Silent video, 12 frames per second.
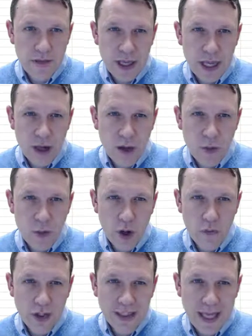navigate all the
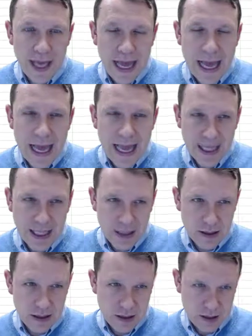way over to I
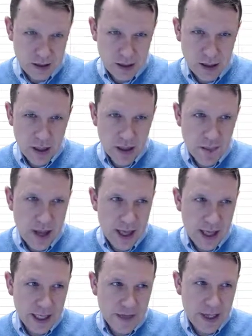here, column
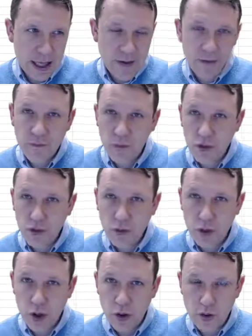I in that
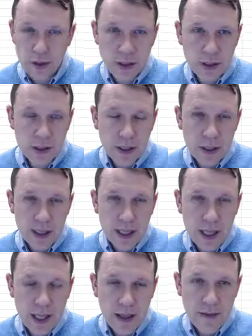first row.
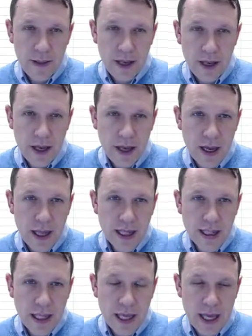And then
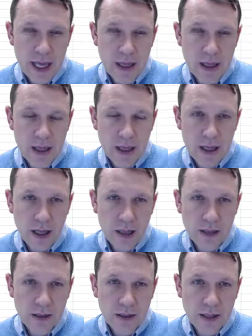I can
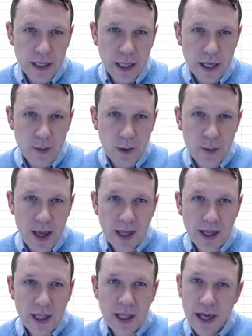uh, let up on
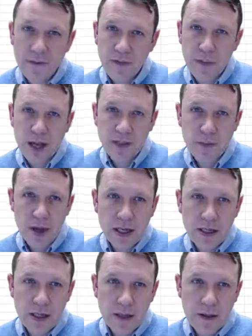my left mouse
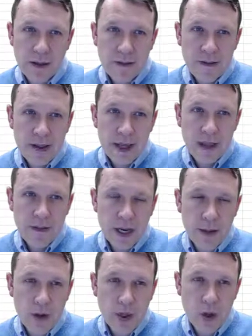button. And
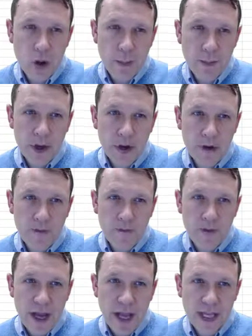then I'm gonna go up here
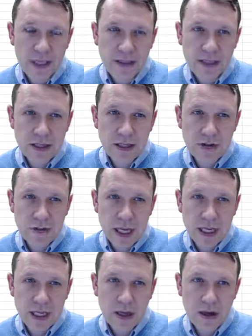and find, see this
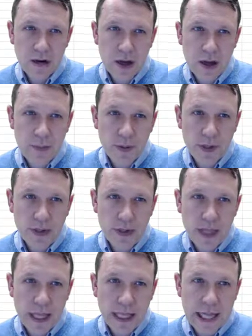right here, up
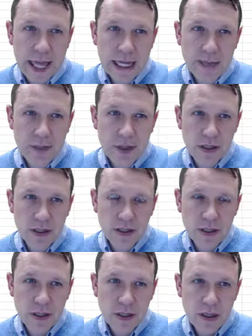in the
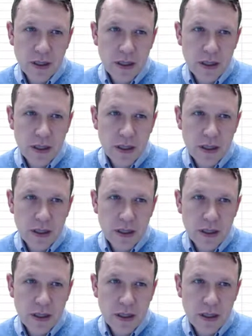alignment